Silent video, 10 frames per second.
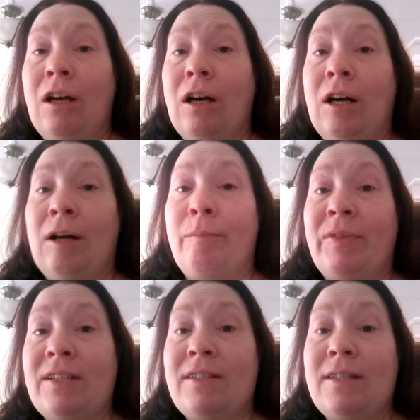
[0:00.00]

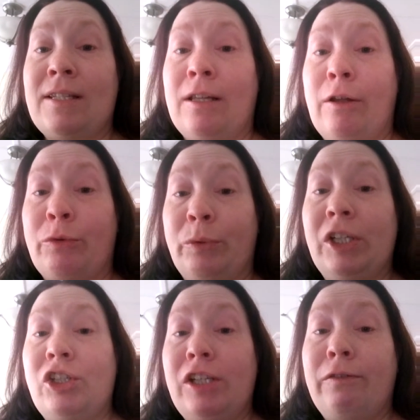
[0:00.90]
This is a
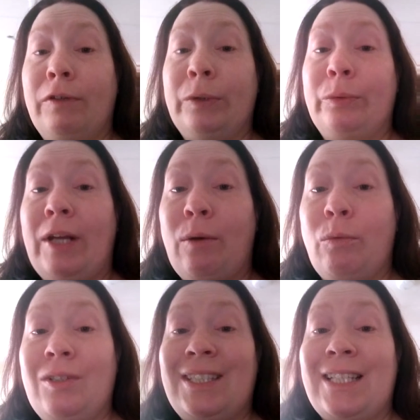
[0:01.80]
3G phone. That
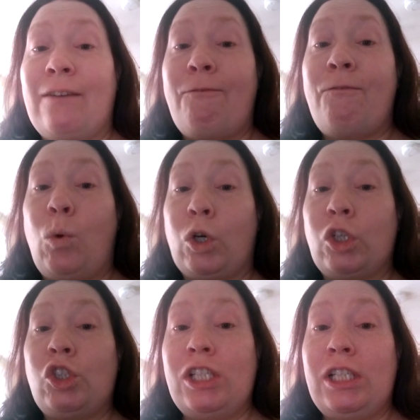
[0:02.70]
one's in
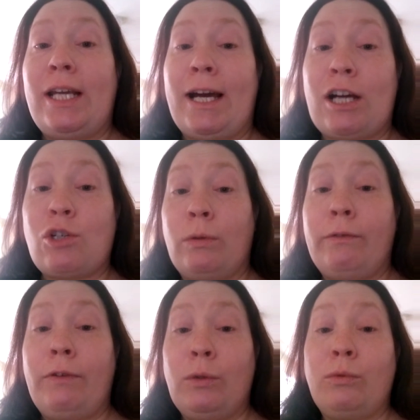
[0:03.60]
4G actual
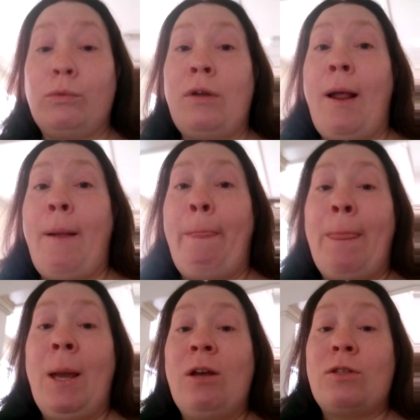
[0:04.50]
phone.
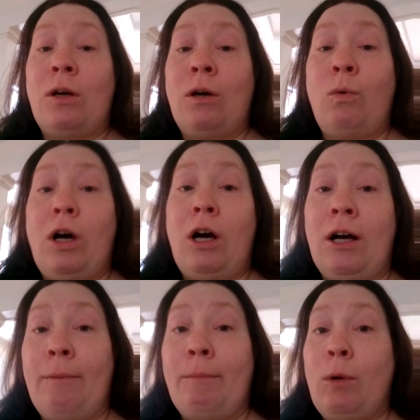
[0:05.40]
So
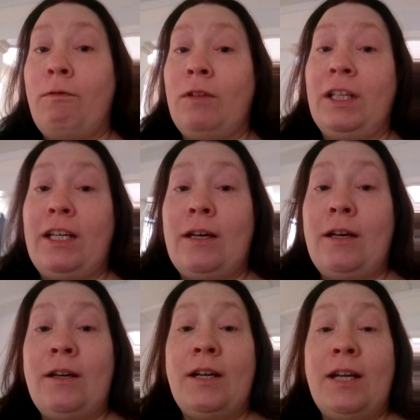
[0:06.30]
hopefully
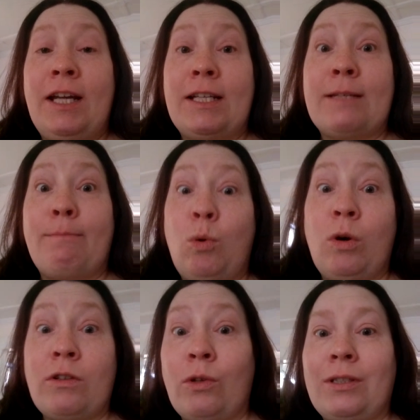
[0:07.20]
it doesn't
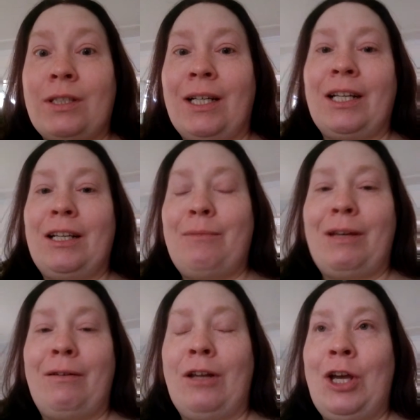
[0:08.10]
pause all the time,
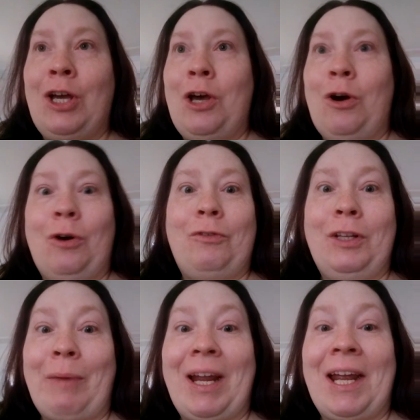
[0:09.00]
and
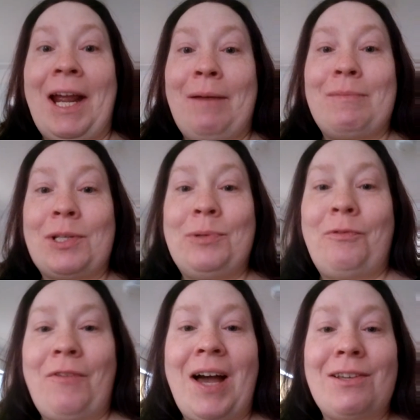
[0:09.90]
hopefully my games load
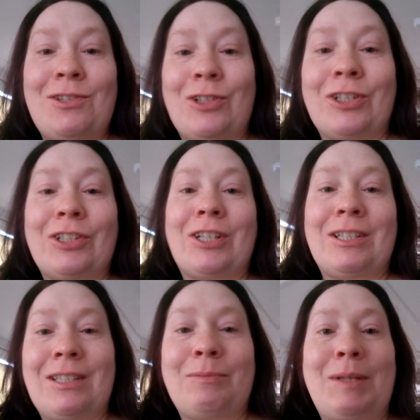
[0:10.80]
faster,
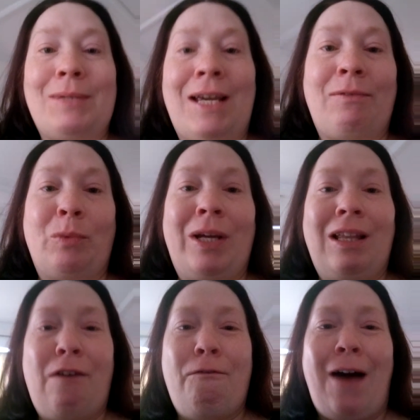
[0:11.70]
because sometimes I have to wait
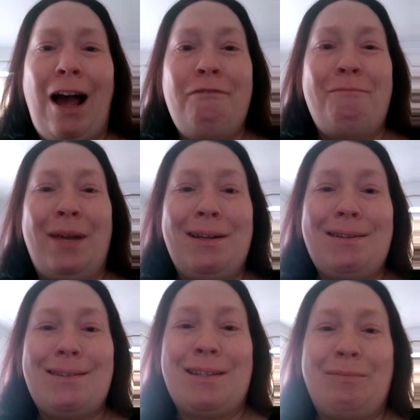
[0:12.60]
like 5
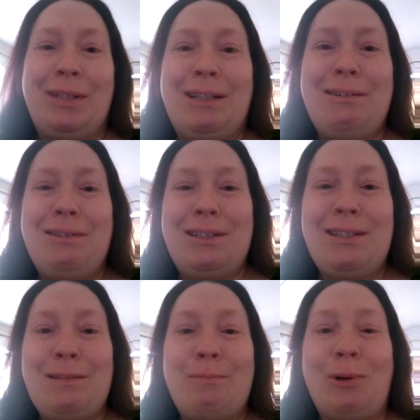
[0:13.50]
minutes, and I'm like, oh,
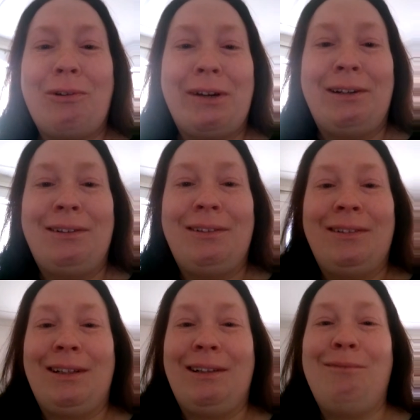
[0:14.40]
this is boring.
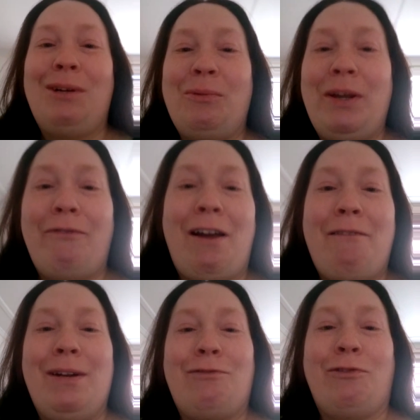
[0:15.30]
I don't want to wait
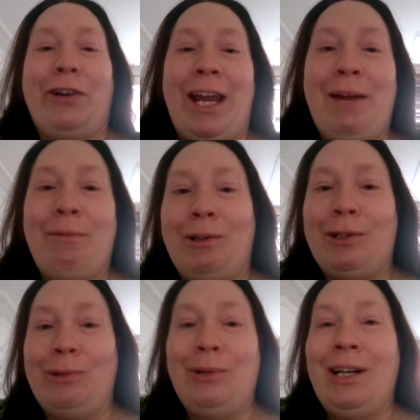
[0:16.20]
5 minutes for a game to
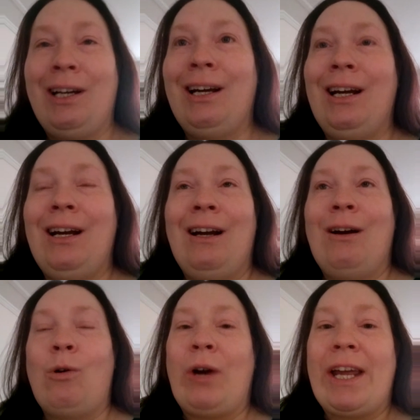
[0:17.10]
load.
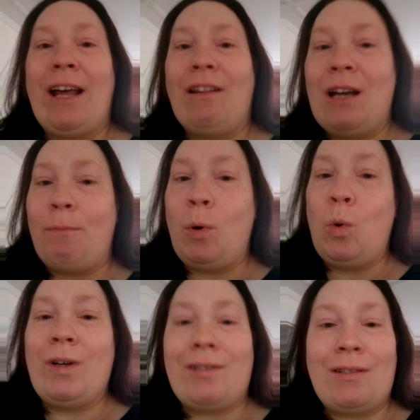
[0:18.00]
Or I get a lot of
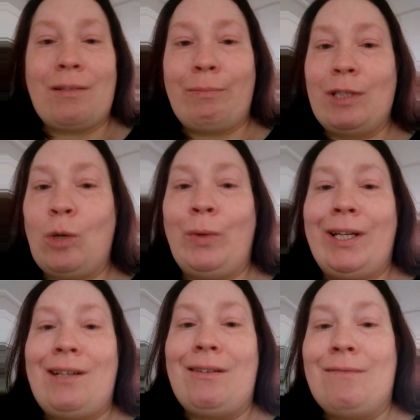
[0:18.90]
pauses in
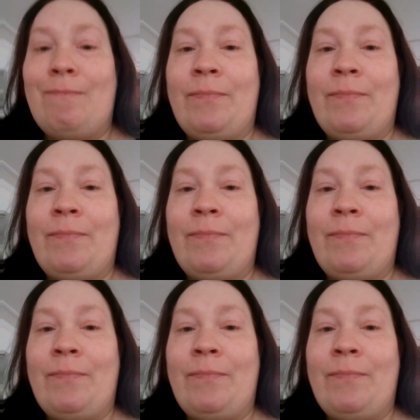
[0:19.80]
between.